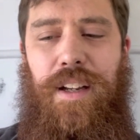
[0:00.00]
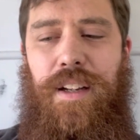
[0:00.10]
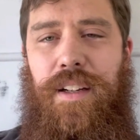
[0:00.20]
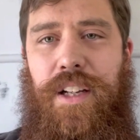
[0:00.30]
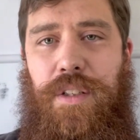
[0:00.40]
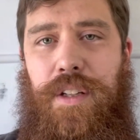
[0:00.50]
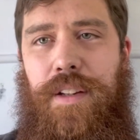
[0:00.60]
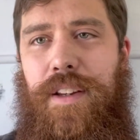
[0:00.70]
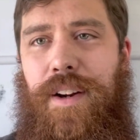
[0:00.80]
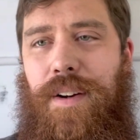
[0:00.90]
because
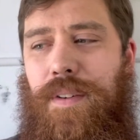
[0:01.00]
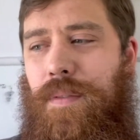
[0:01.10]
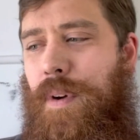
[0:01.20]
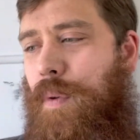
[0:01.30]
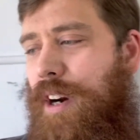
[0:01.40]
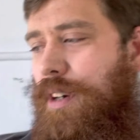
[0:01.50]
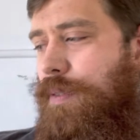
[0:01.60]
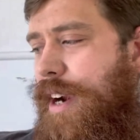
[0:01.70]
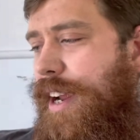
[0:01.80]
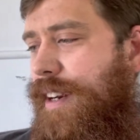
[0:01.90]
you know, we want to
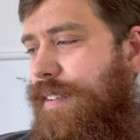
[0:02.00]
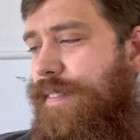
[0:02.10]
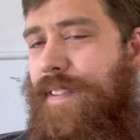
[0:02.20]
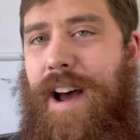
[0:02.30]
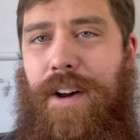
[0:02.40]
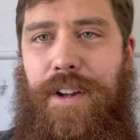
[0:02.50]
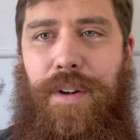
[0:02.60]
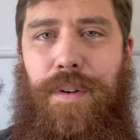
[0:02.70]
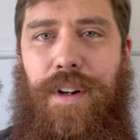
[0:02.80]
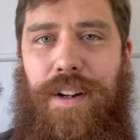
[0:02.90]
create
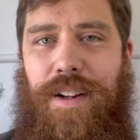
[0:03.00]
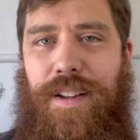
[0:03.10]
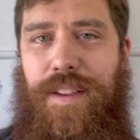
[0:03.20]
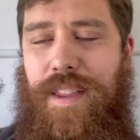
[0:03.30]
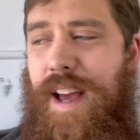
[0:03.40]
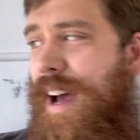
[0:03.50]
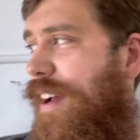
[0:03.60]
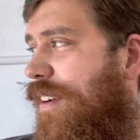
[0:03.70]
value that